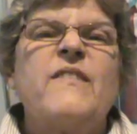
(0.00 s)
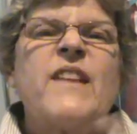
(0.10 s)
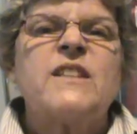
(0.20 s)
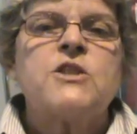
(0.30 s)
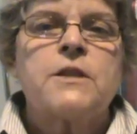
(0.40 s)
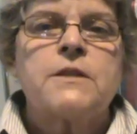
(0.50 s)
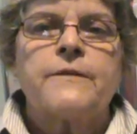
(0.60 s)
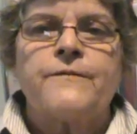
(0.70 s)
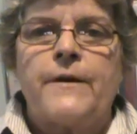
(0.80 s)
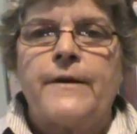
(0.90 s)
That's just
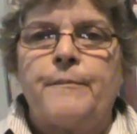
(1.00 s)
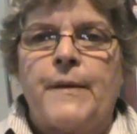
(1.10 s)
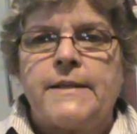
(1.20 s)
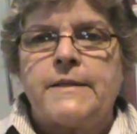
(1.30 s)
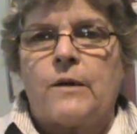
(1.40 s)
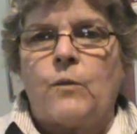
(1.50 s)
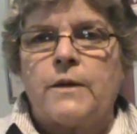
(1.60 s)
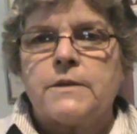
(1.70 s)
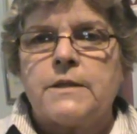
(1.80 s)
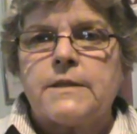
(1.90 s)
a very basic
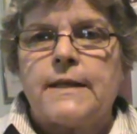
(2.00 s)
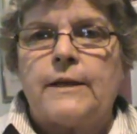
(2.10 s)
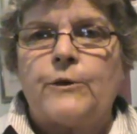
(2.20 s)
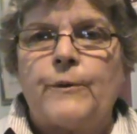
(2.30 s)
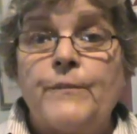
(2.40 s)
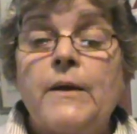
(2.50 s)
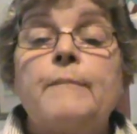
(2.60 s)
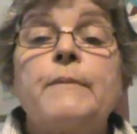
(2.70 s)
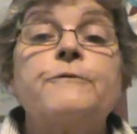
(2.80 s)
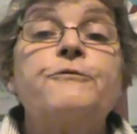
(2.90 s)
one to tell you.
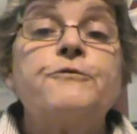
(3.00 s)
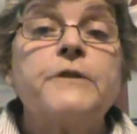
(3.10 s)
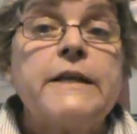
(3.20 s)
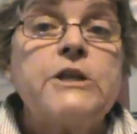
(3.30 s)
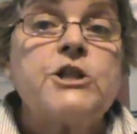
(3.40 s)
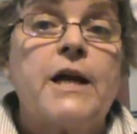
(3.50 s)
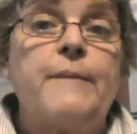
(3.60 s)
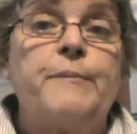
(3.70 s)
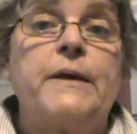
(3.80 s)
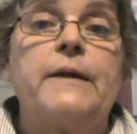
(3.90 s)
But free
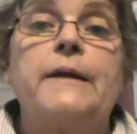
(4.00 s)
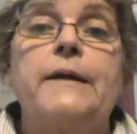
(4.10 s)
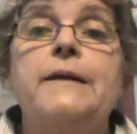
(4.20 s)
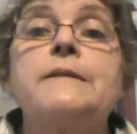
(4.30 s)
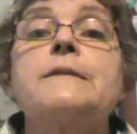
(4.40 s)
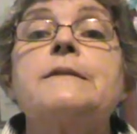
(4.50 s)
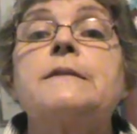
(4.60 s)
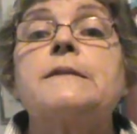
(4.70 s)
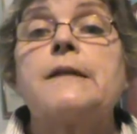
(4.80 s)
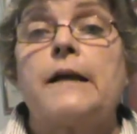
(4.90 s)
shaping is
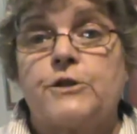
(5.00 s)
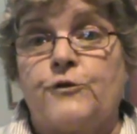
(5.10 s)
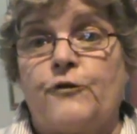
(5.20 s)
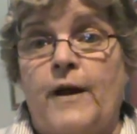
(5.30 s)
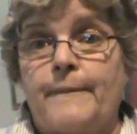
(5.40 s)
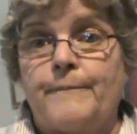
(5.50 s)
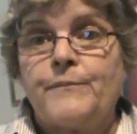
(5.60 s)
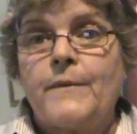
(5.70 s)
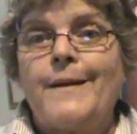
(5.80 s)
such fun.